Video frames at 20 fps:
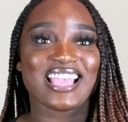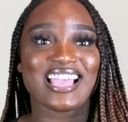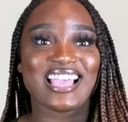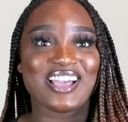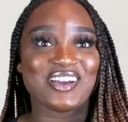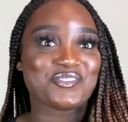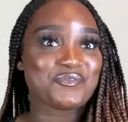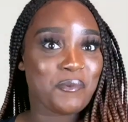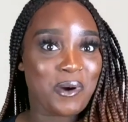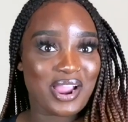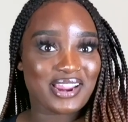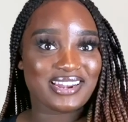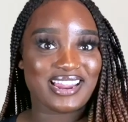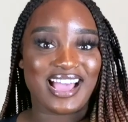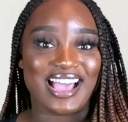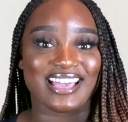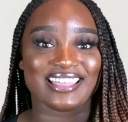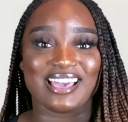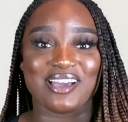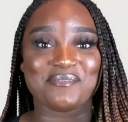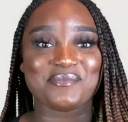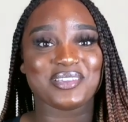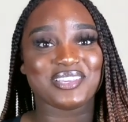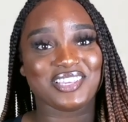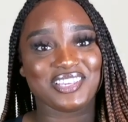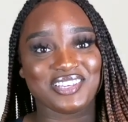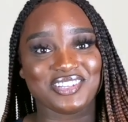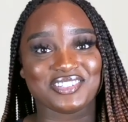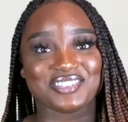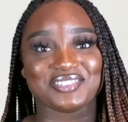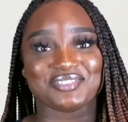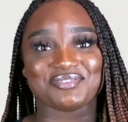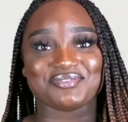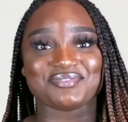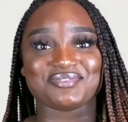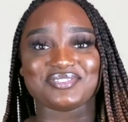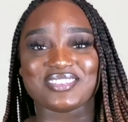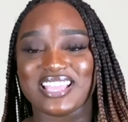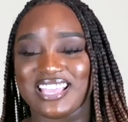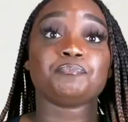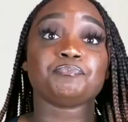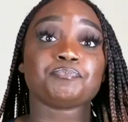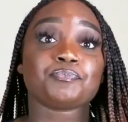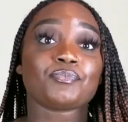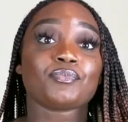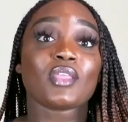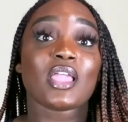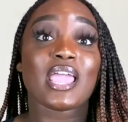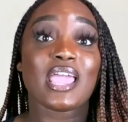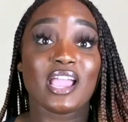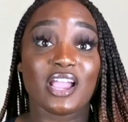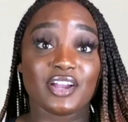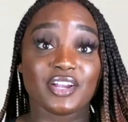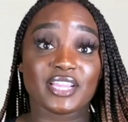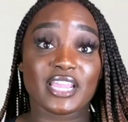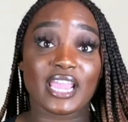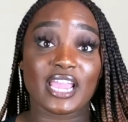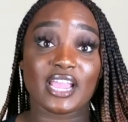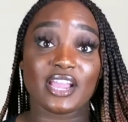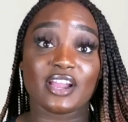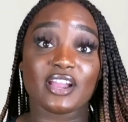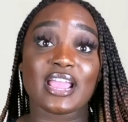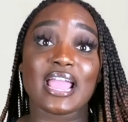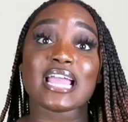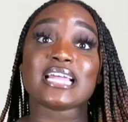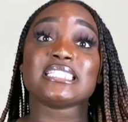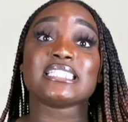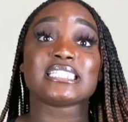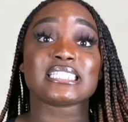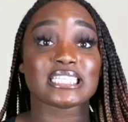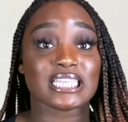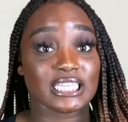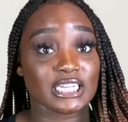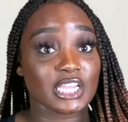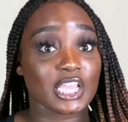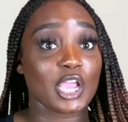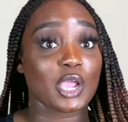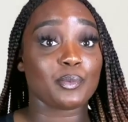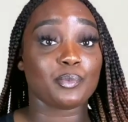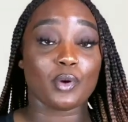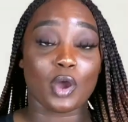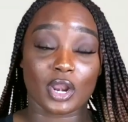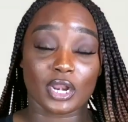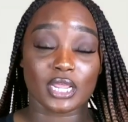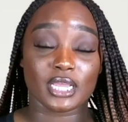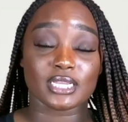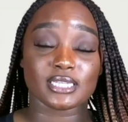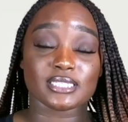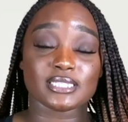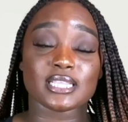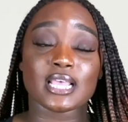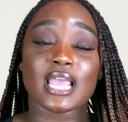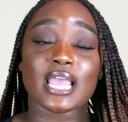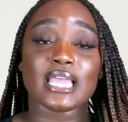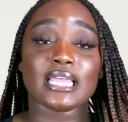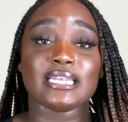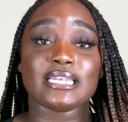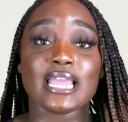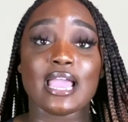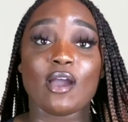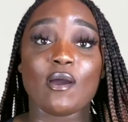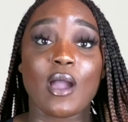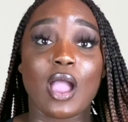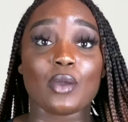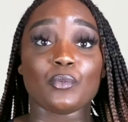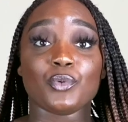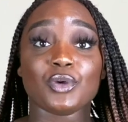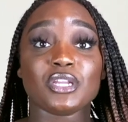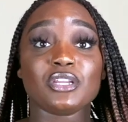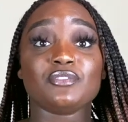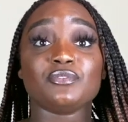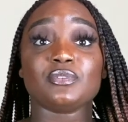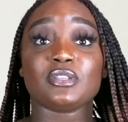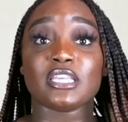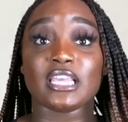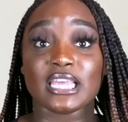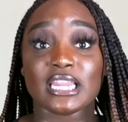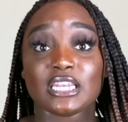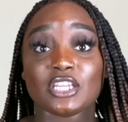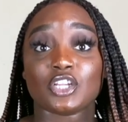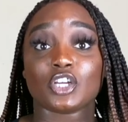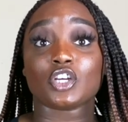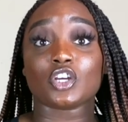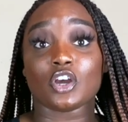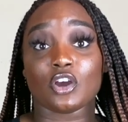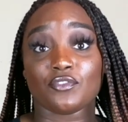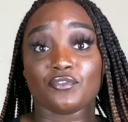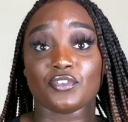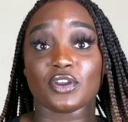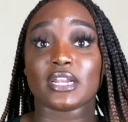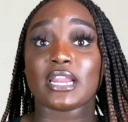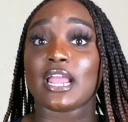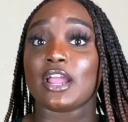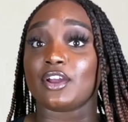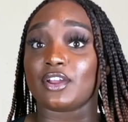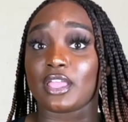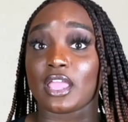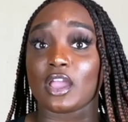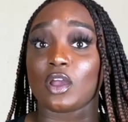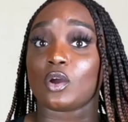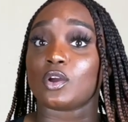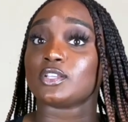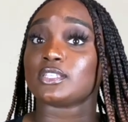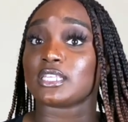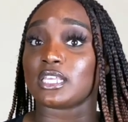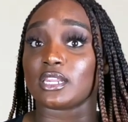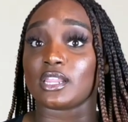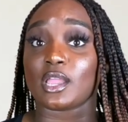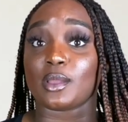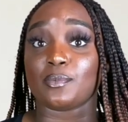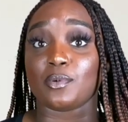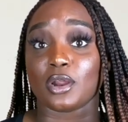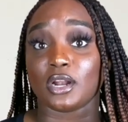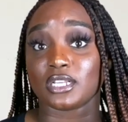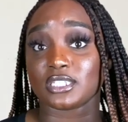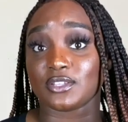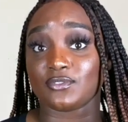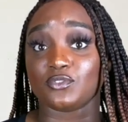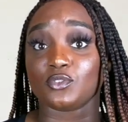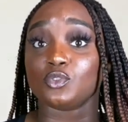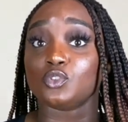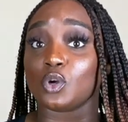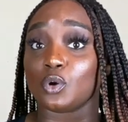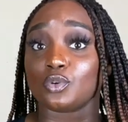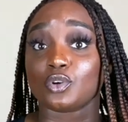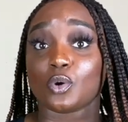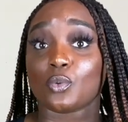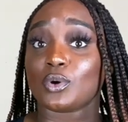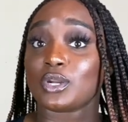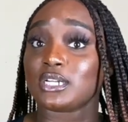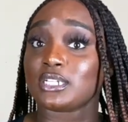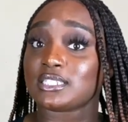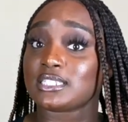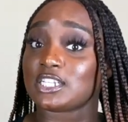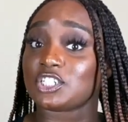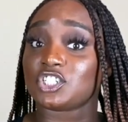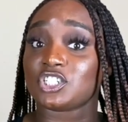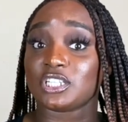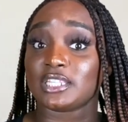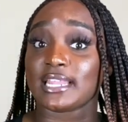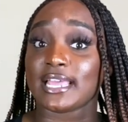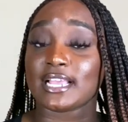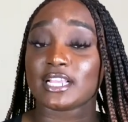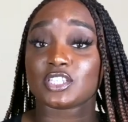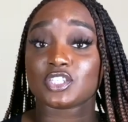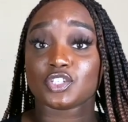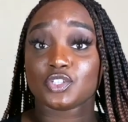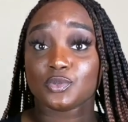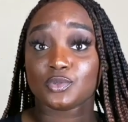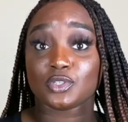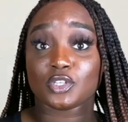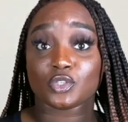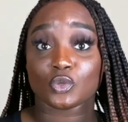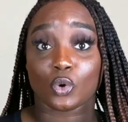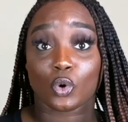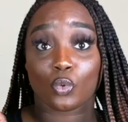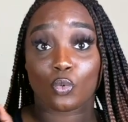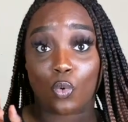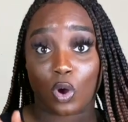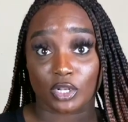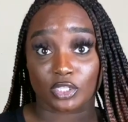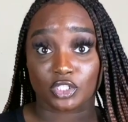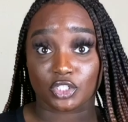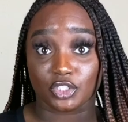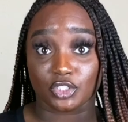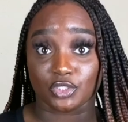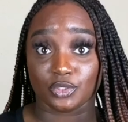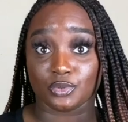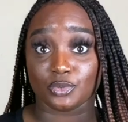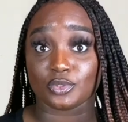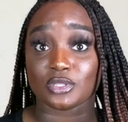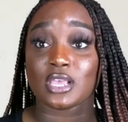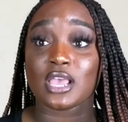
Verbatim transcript: why not? That'd be cute. Hair care and skincare products. Now, I wouldn't get your girlfriend hair care or skincare products if you don't know what it is that she likes, uses, or wants to use.